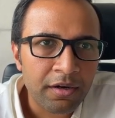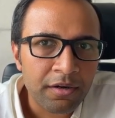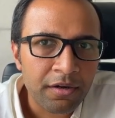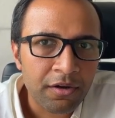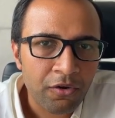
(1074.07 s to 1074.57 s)

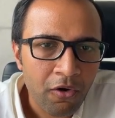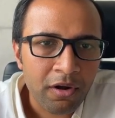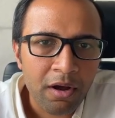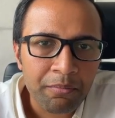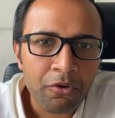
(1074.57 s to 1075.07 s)
not
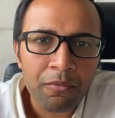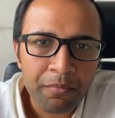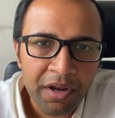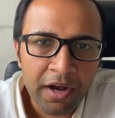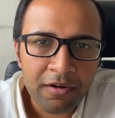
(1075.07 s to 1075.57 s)

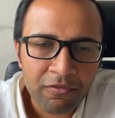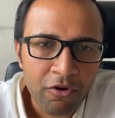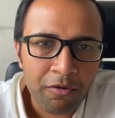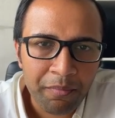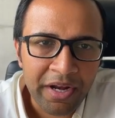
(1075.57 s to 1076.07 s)
appropriate
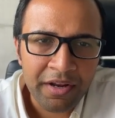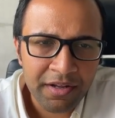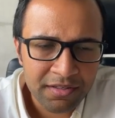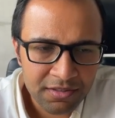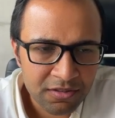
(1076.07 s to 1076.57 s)
for many
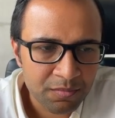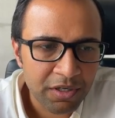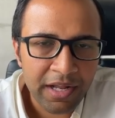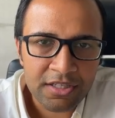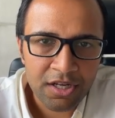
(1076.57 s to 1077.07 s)
reasons, but
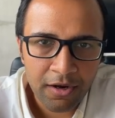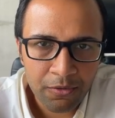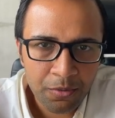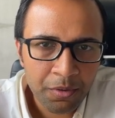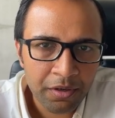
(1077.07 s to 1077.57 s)
that's
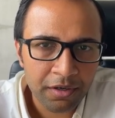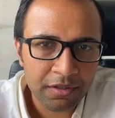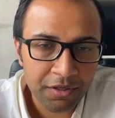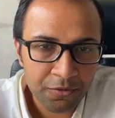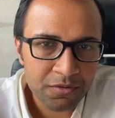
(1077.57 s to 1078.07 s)
how
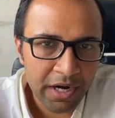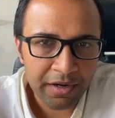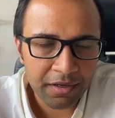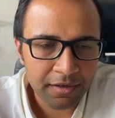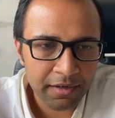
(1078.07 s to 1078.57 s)
the news
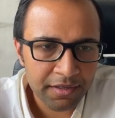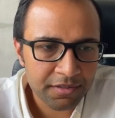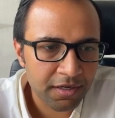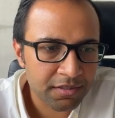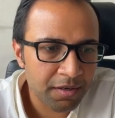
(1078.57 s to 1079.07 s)
article
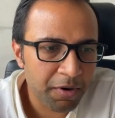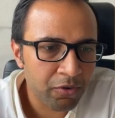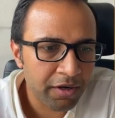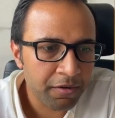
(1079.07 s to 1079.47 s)
discussed about it.